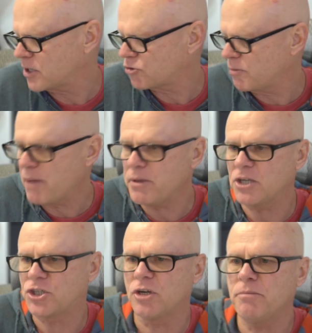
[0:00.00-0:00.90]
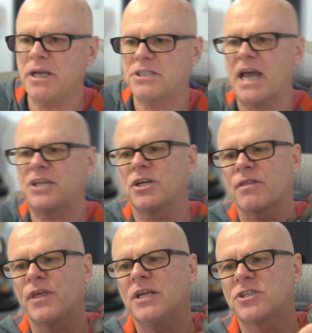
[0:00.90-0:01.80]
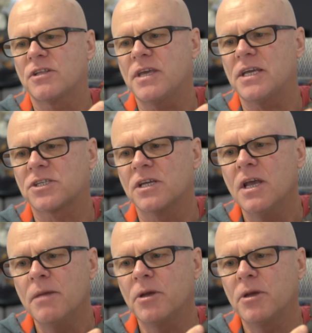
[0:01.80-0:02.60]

Because remember, you shouldn't be attaching things to this